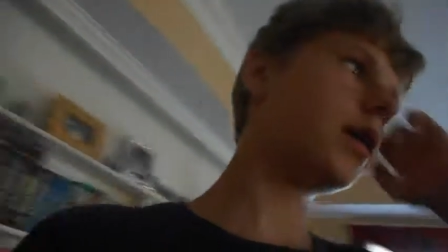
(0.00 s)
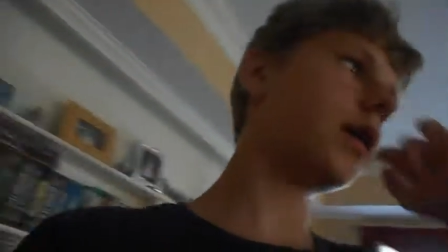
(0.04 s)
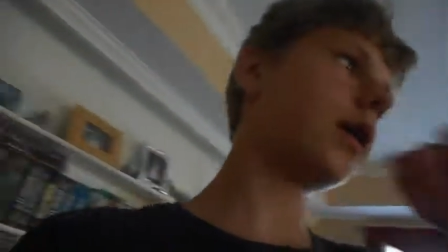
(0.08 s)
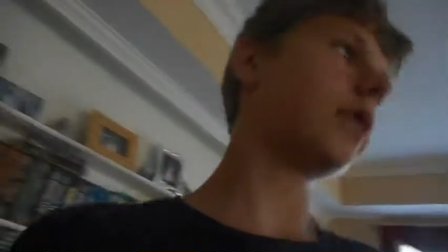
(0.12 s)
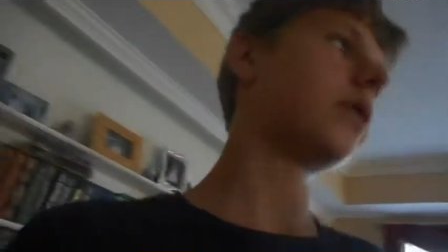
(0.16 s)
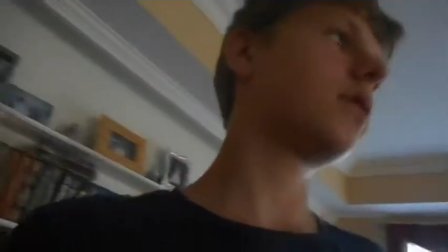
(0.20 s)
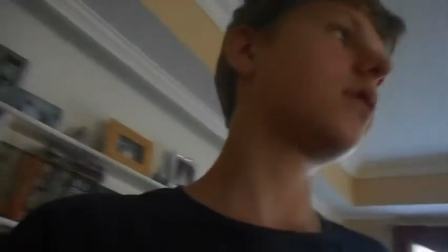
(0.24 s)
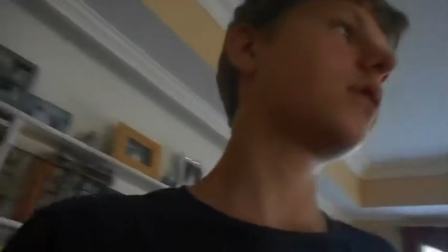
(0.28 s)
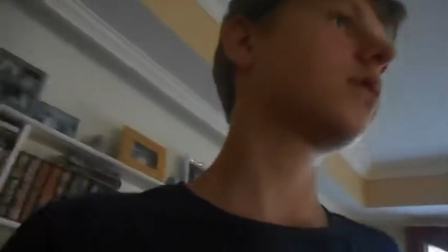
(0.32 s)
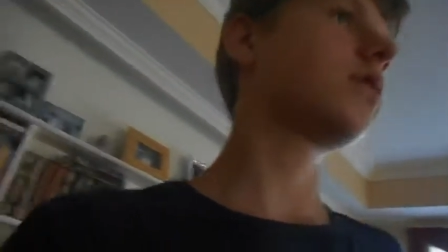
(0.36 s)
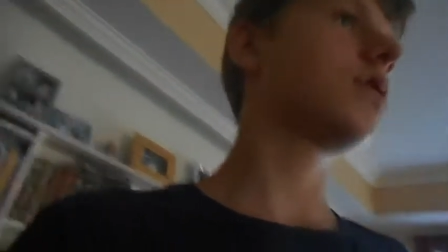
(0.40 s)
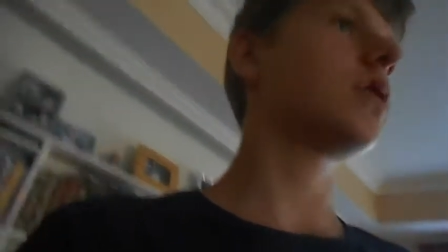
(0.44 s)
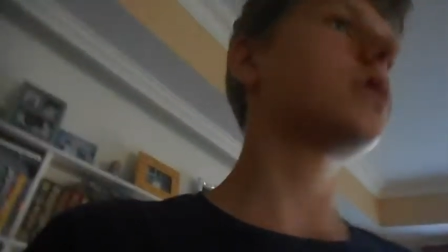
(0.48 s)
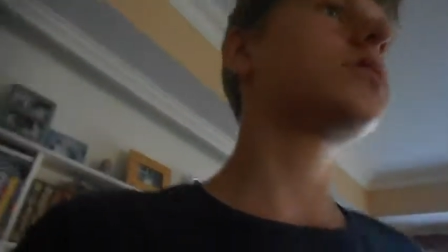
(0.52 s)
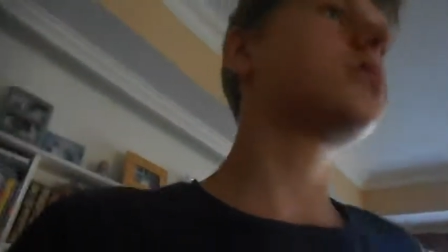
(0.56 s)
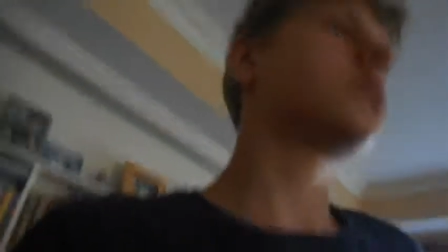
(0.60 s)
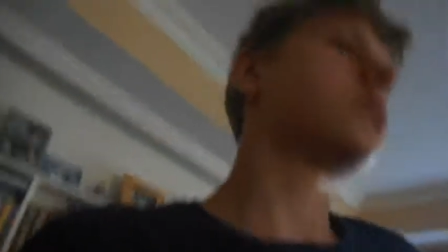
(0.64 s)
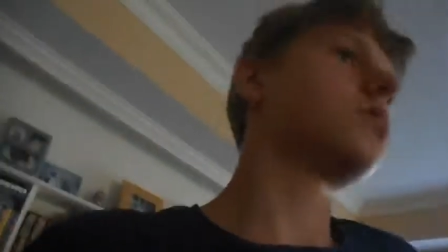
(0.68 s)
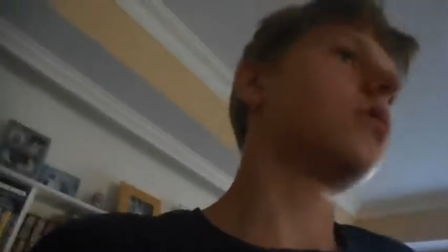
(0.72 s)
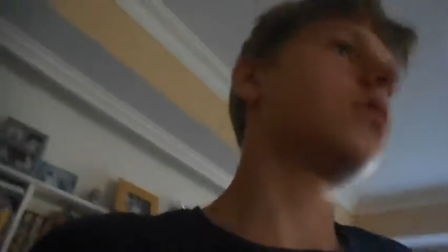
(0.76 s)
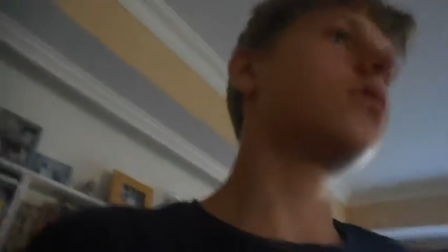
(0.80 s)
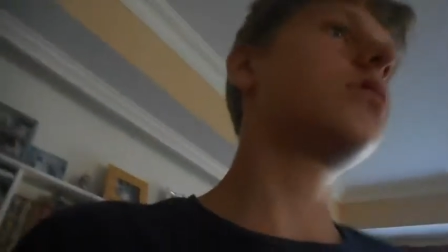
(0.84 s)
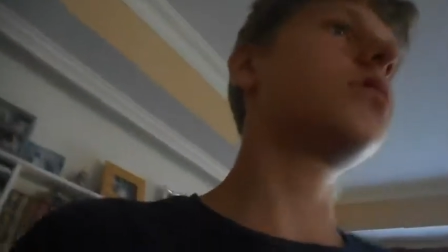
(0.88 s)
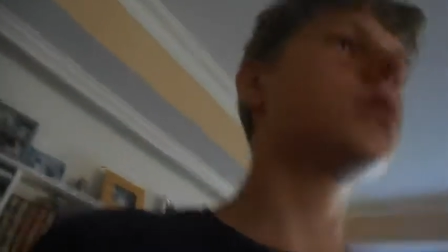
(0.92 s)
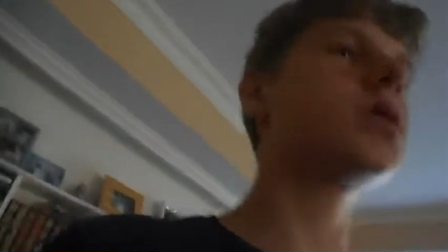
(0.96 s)
I think that's
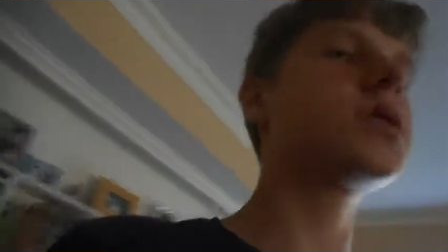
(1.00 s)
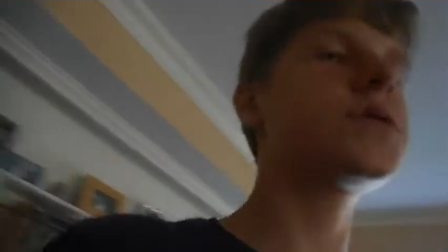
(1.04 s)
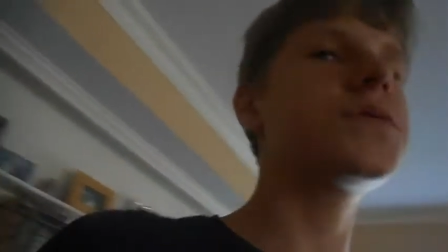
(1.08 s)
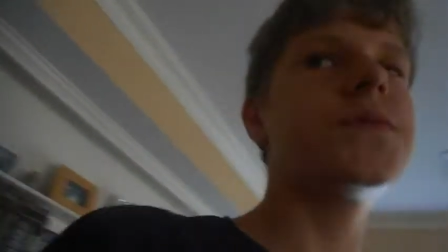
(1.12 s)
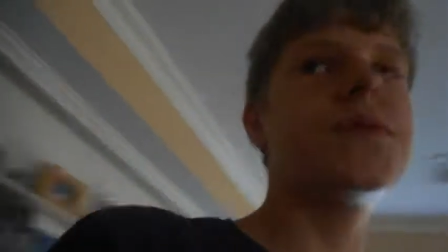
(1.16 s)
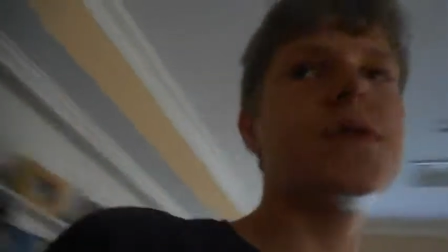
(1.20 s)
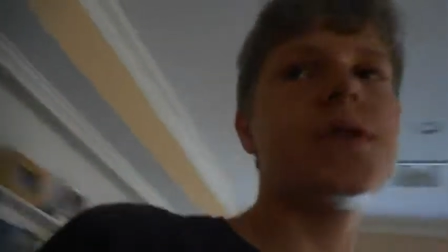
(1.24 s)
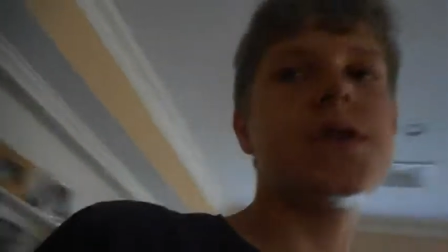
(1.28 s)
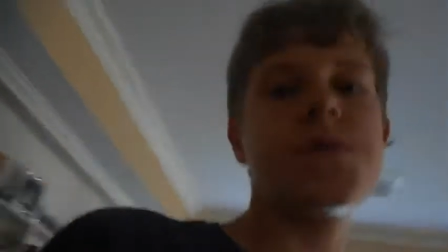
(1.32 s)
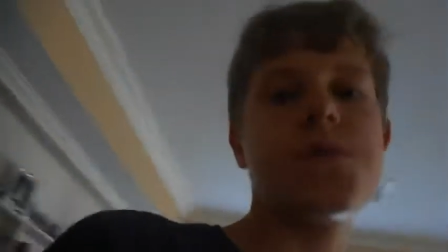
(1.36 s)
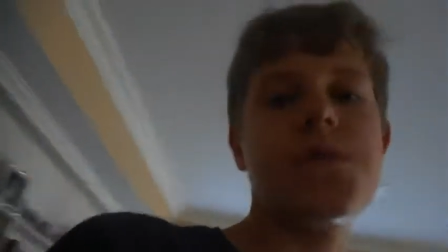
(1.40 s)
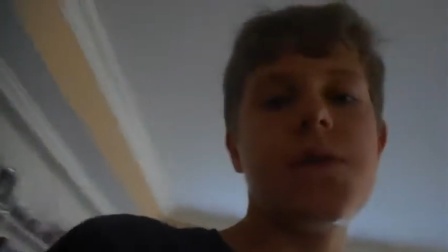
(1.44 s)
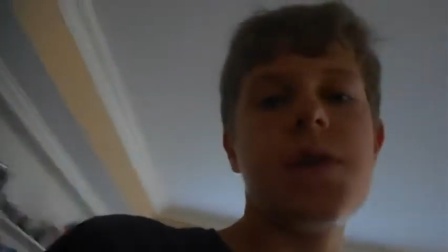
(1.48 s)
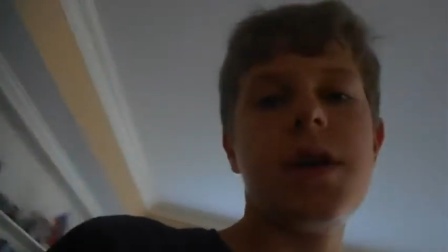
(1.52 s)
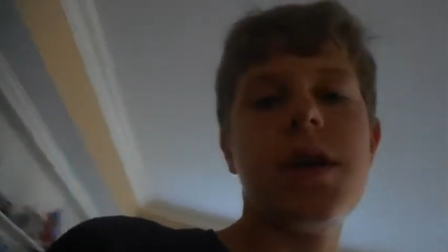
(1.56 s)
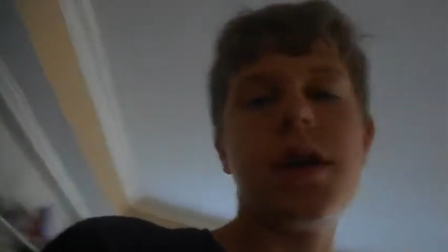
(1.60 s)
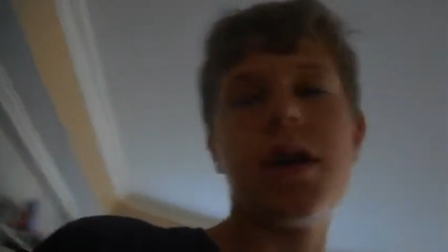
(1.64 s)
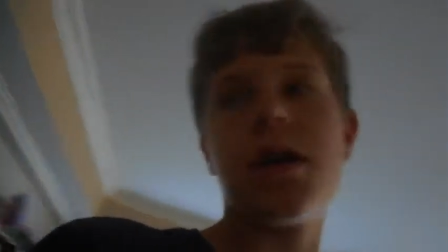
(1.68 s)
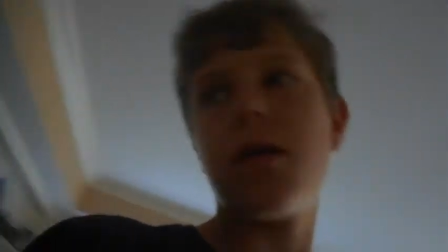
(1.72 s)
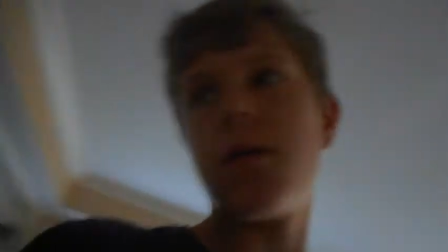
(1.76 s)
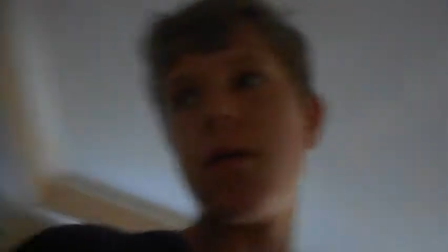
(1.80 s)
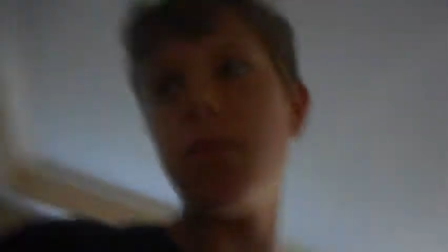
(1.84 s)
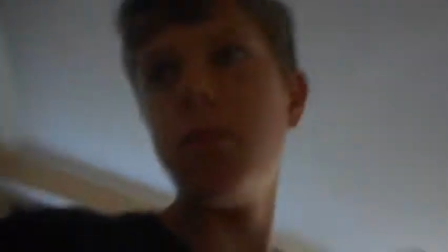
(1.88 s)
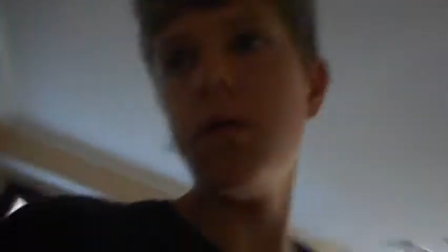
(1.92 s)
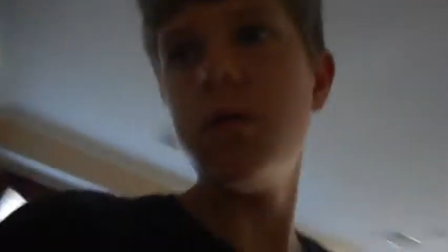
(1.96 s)
all there is for this
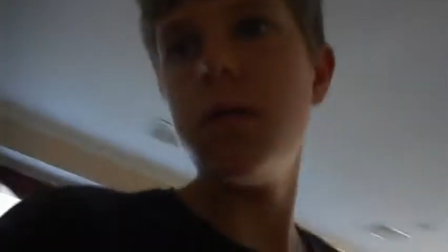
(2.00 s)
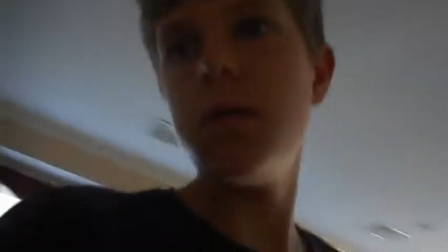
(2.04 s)
video.